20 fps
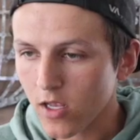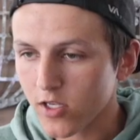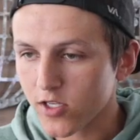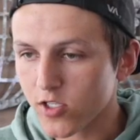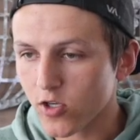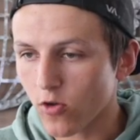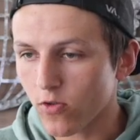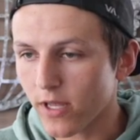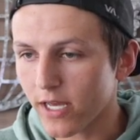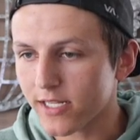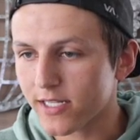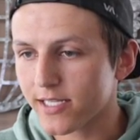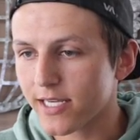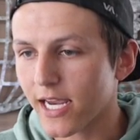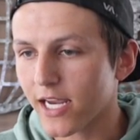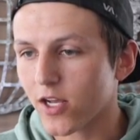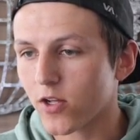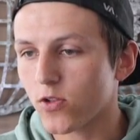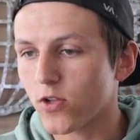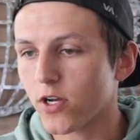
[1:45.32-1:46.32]
So let's
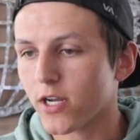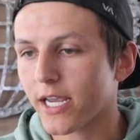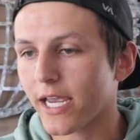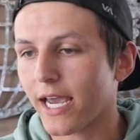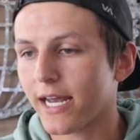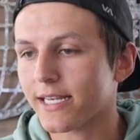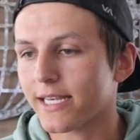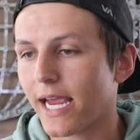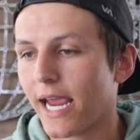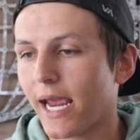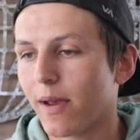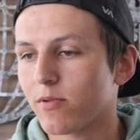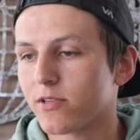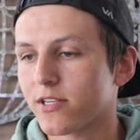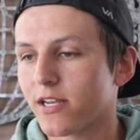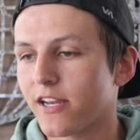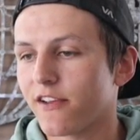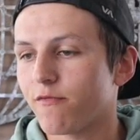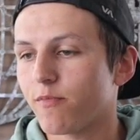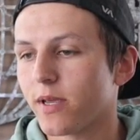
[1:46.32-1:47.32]
take a look at
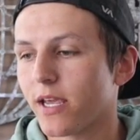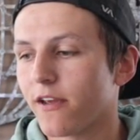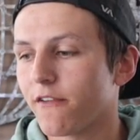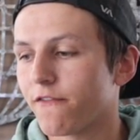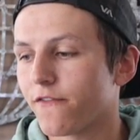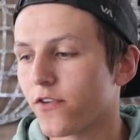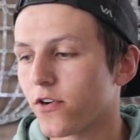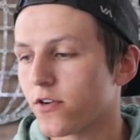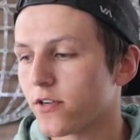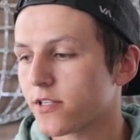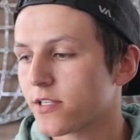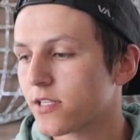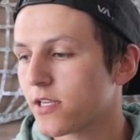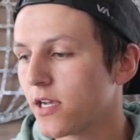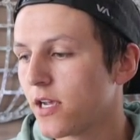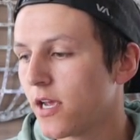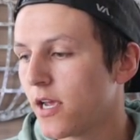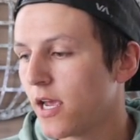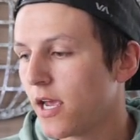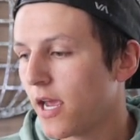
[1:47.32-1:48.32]
Amazon FBA first